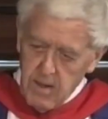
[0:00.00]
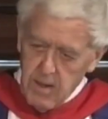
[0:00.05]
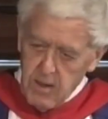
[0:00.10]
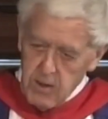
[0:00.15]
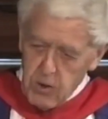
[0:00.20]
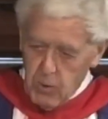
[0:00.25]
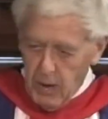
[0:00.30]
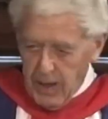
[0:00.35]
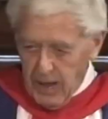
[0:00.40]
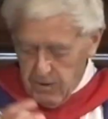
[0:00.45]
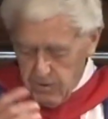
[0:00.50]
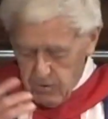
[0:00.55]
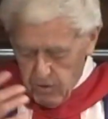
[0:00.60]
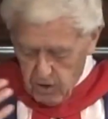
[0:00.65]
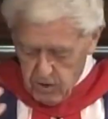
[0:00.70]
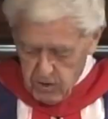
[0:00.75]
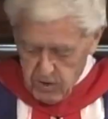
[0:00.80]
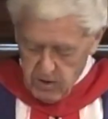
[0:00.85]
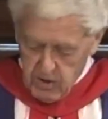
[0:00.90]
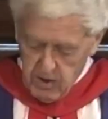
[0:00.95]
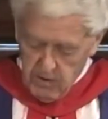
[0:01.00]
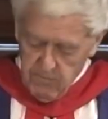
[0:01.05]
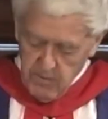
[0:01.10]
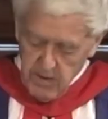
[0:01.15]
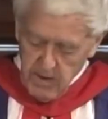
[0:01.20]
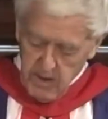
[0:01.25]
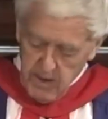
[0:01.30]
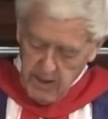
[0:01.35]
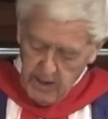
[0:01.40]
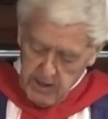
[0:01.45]
to our cognitive
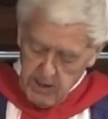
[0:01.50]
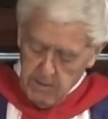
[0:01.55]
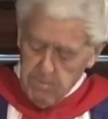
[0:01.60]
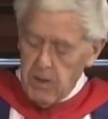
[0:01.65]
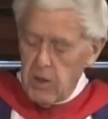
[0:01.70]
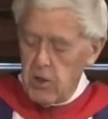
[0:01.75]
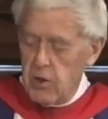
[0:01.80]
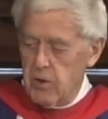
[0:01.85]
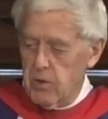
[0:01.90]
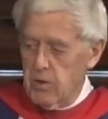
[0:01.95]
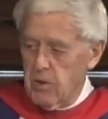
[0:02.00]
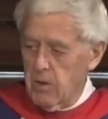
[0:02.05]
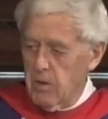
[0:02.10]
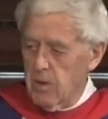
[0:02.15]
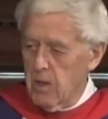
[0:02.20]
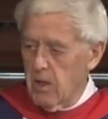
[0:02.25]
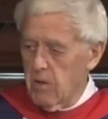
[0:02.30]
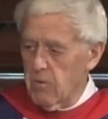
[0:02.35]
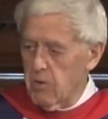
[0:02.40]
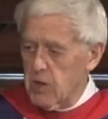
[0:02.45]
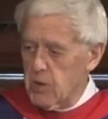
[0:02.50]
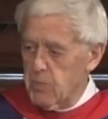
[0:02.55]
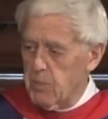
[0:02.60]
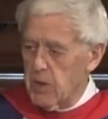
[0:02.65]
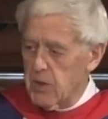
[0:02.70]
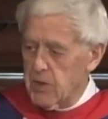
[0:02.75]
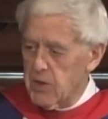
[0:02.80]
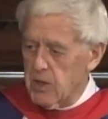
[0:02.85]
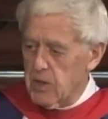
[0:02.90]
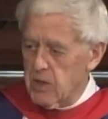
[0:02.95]
and emotional
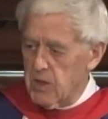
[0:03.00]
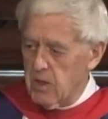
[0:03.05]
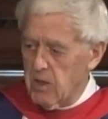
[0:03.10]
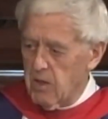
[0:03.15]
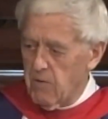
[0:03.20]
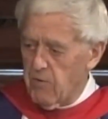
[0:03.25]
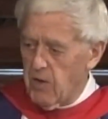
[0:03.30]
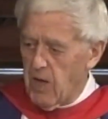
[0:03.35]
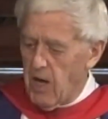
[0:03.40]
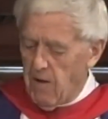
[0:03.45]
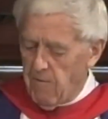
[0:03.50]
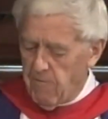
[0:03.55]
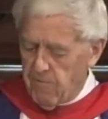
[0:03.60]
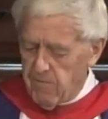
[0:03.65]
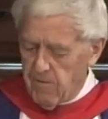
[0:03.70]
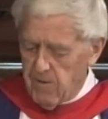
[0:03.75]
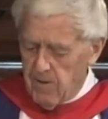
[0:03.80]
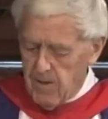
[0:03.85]
responses of life.